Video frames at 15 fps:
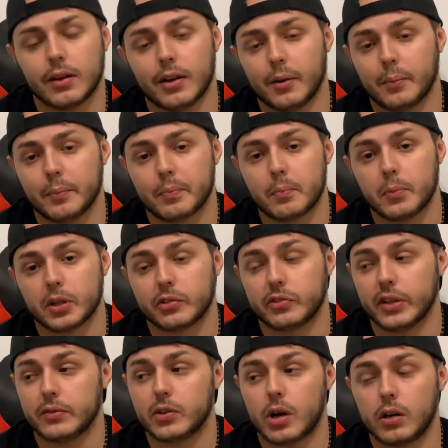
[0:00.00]
but the
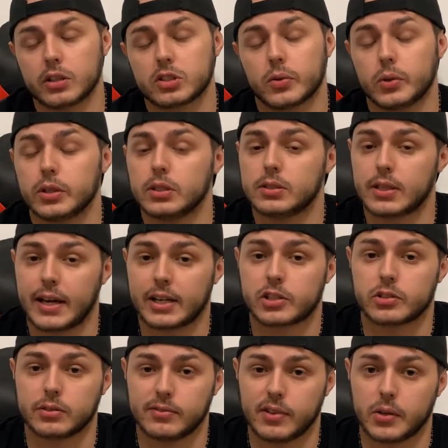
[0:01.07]
flavor on its own is
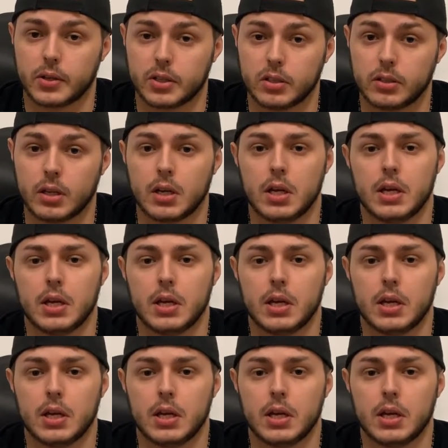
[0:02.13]
actually very good.